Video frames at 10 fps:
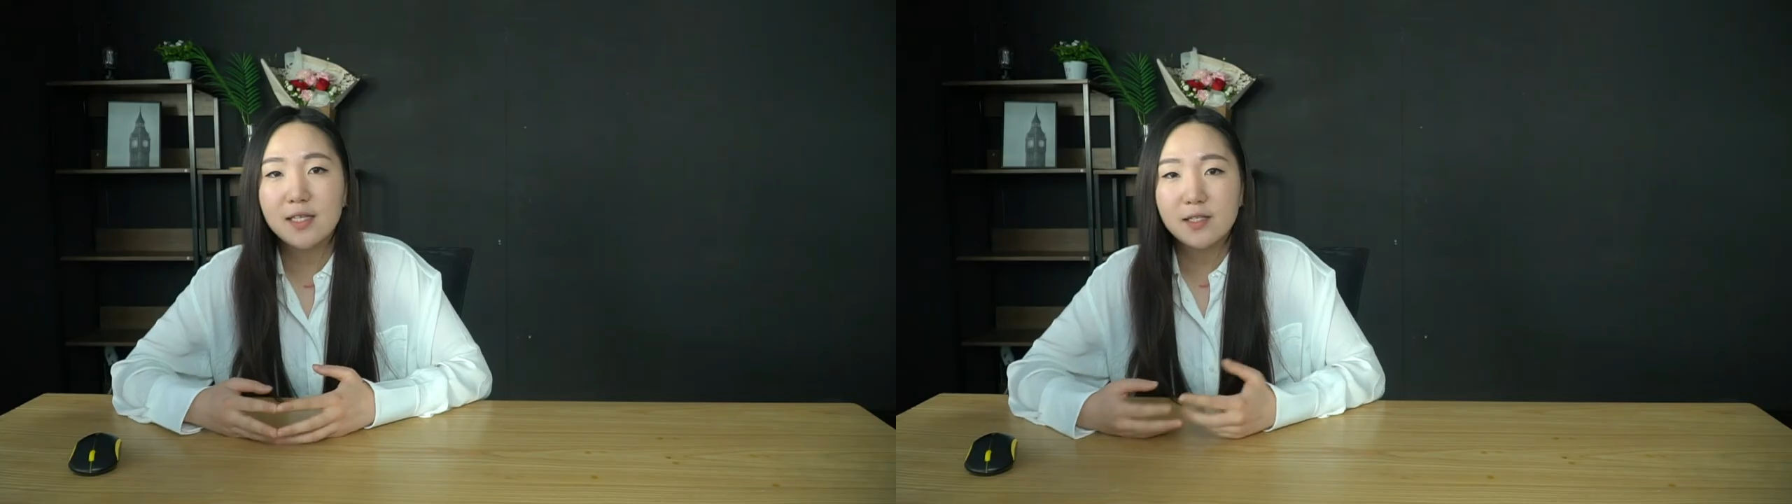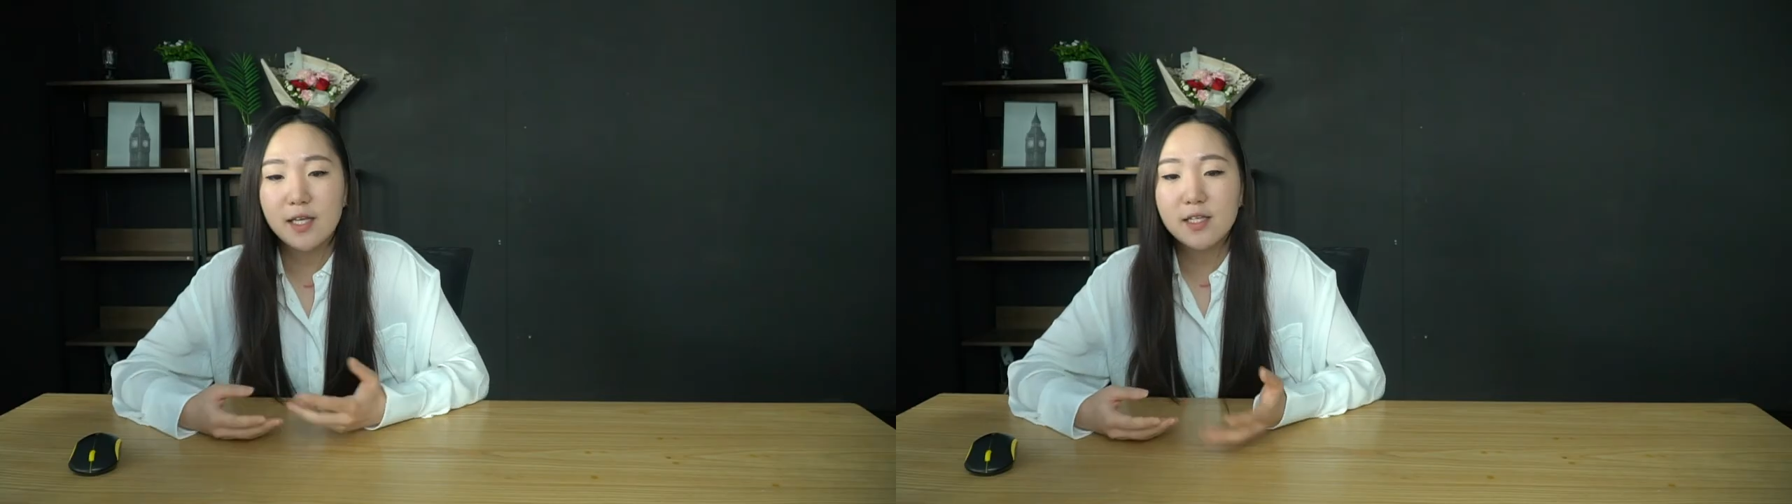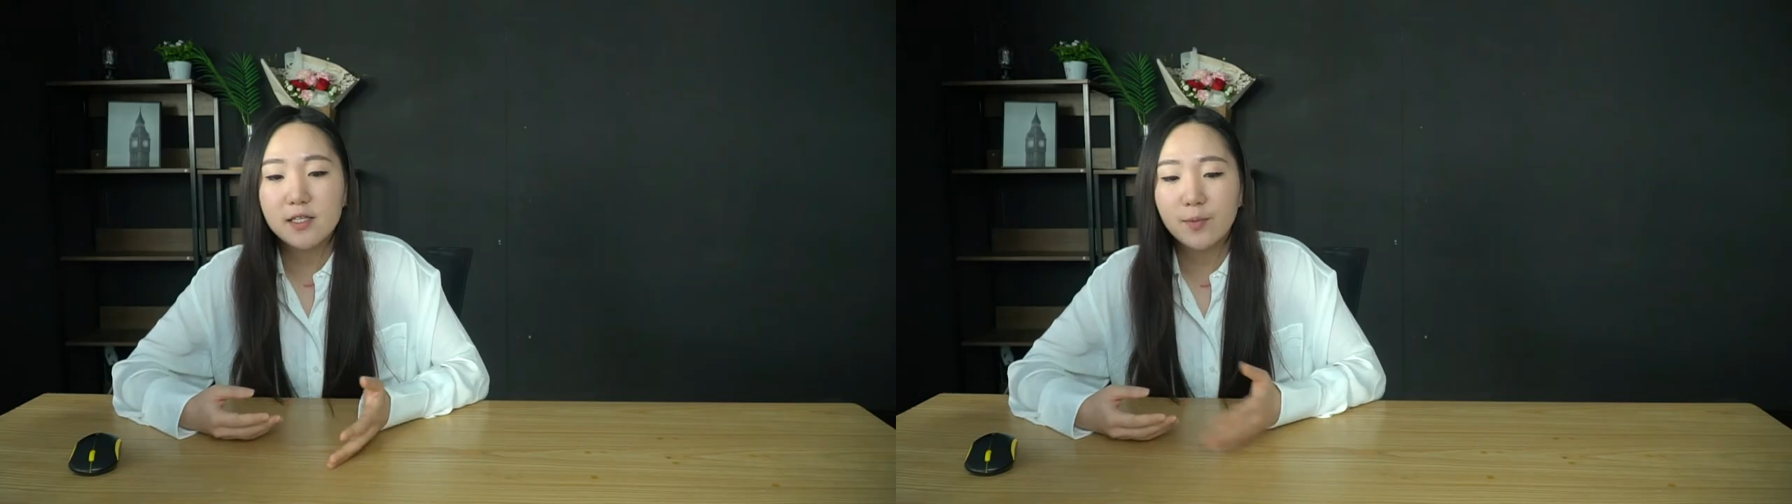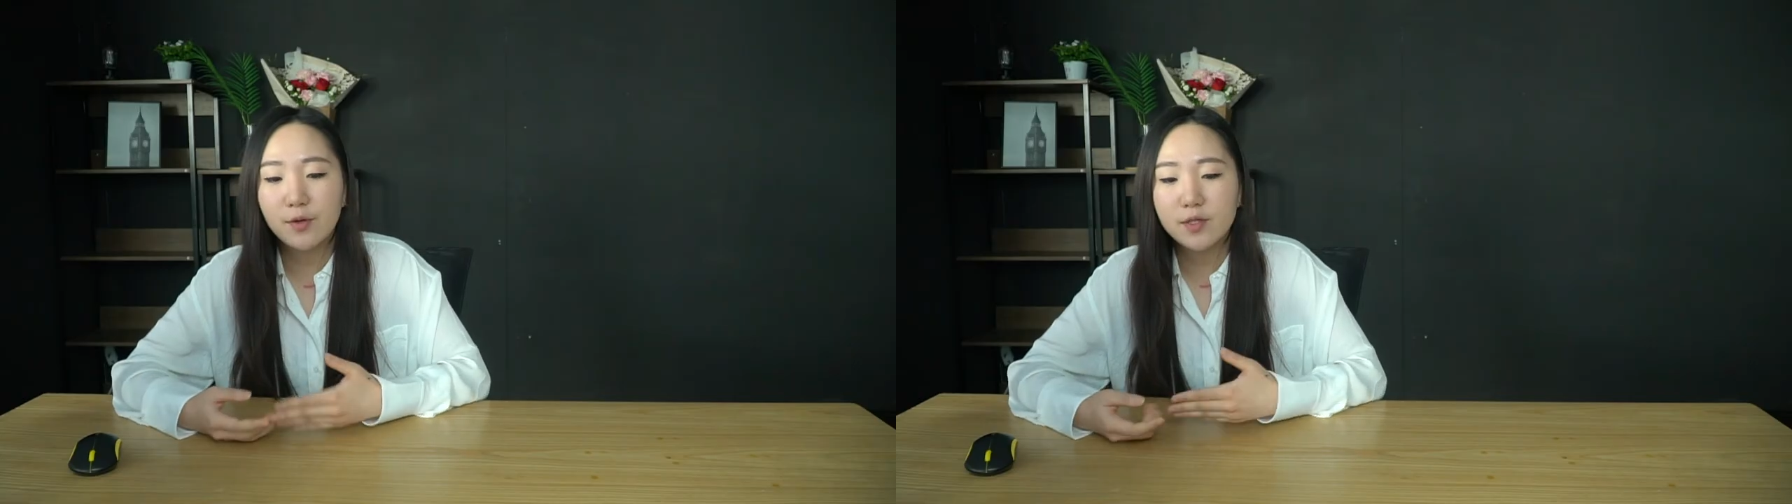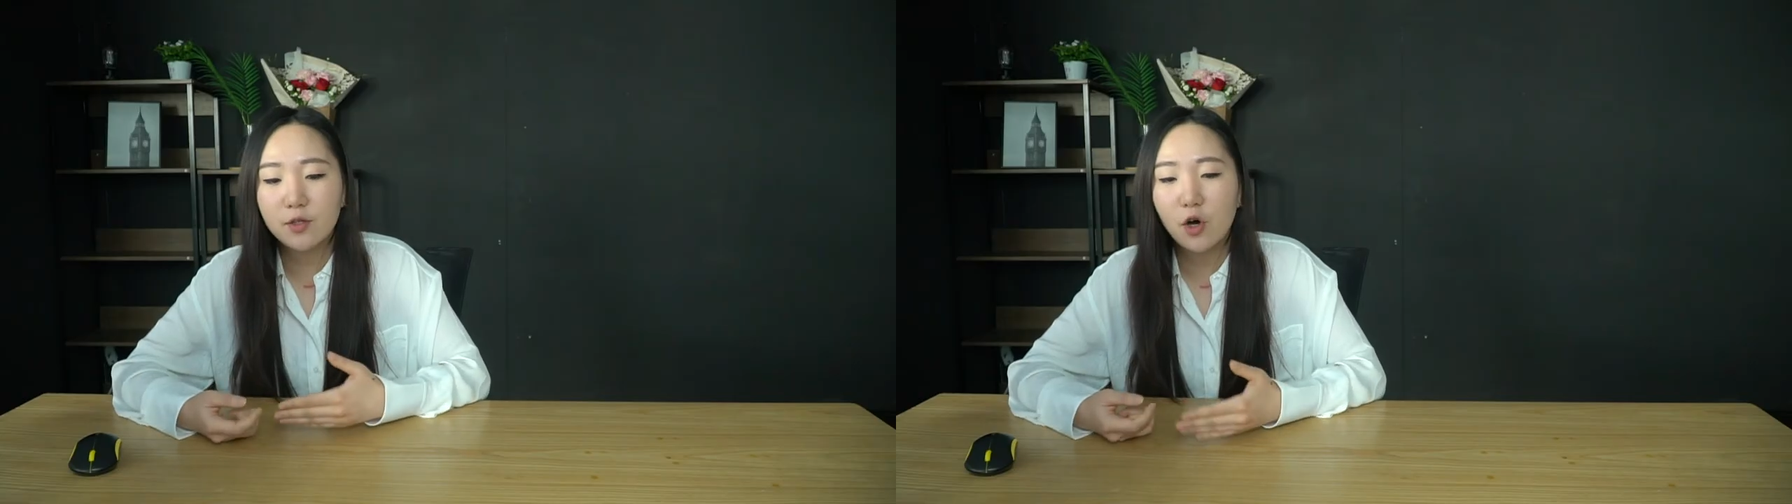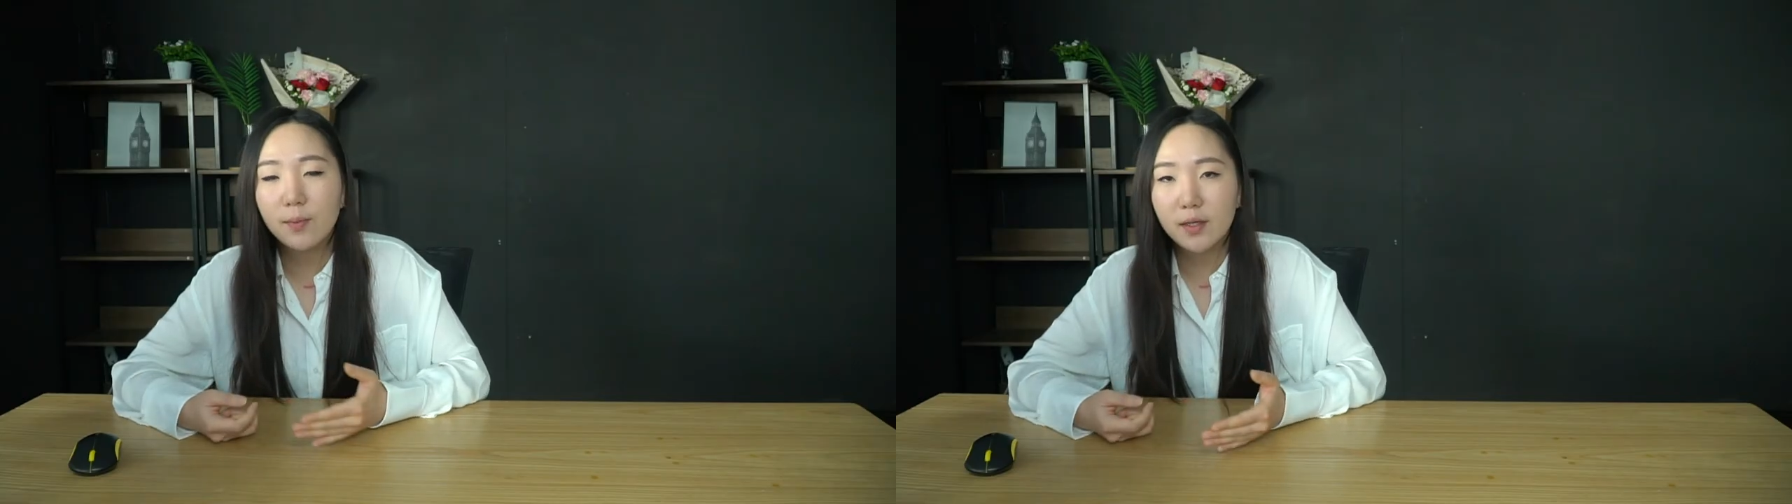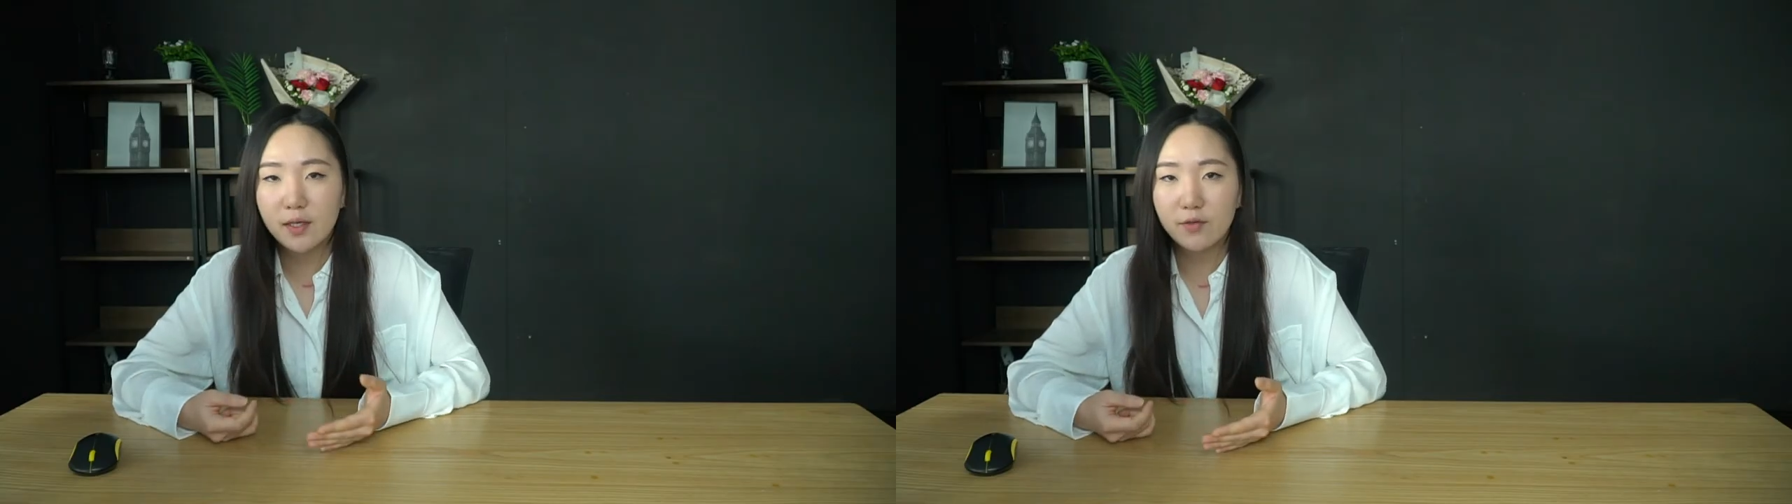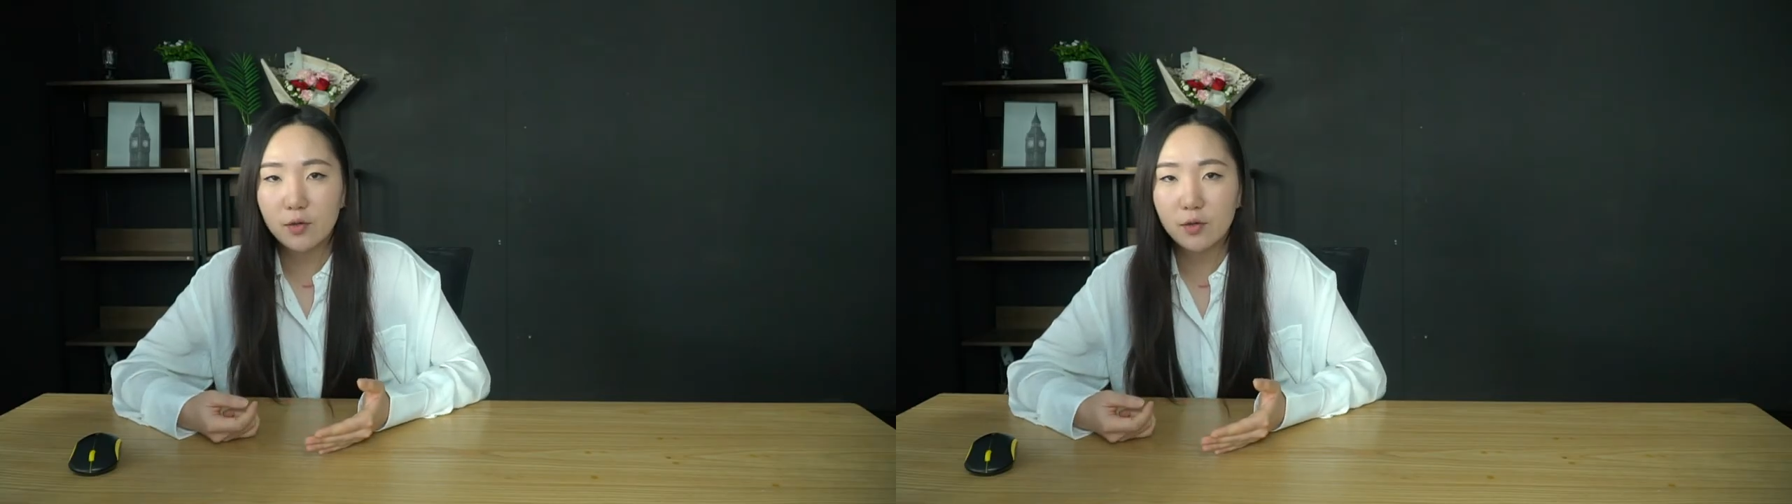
It is the most commonly